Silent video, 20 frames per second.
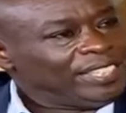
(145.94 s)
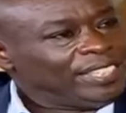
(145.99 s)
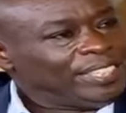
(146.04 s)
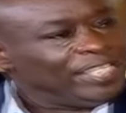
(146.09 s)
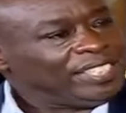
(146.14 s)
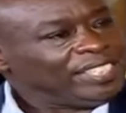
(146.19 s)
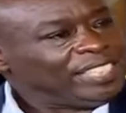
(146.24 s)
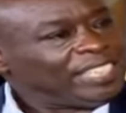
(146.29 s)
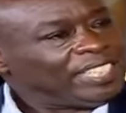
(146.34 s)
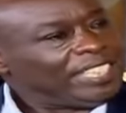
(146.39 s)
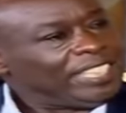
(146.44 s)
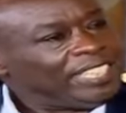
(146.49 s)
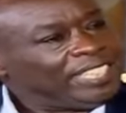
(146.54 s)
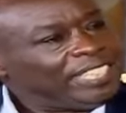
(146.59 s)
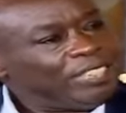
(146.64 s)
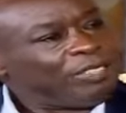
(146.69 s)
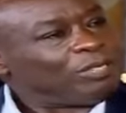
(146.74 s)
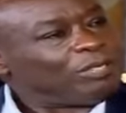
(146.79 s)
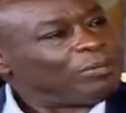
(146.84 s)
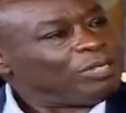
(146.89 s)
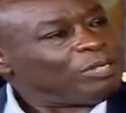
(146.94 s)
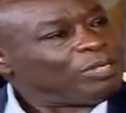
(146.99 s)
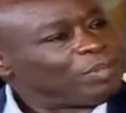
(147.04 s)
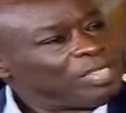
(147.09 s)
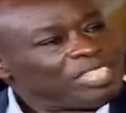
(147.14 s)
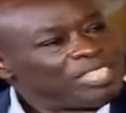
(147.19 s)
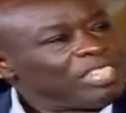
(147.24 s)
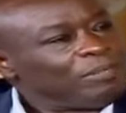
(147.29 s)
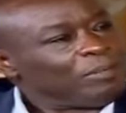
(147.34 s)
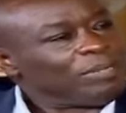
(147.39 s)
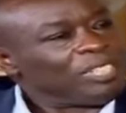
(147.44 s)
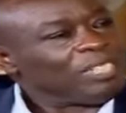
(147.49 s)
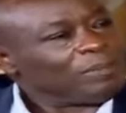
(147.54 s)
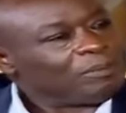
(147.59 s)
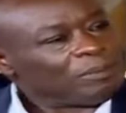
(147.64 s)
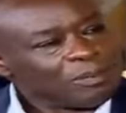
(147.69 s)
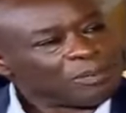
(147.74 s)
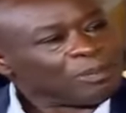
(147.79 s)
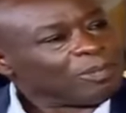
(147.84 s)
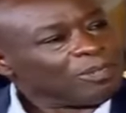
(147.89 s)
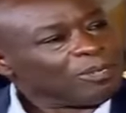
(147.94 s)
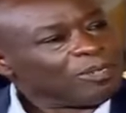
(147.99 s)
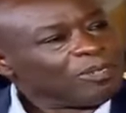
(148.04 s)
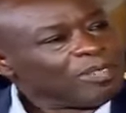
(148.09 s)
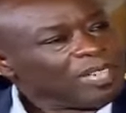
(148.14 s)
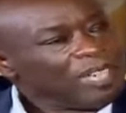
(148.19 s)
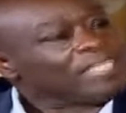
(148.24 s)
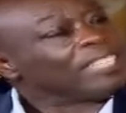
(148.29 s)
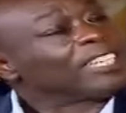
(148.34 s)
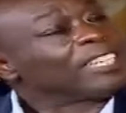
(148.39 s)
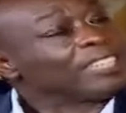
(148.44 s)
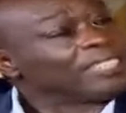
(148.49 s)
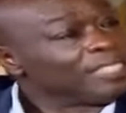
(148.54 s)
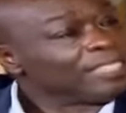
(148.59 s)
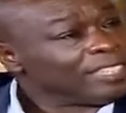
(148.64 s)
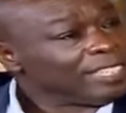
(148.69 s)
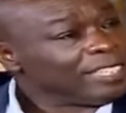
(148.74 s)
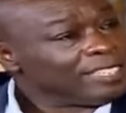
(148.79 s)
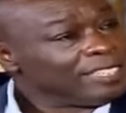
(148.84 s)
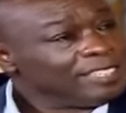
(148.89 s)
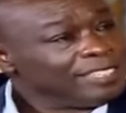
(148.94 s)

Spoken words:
is that I dealt with President William Ruto as a Christian.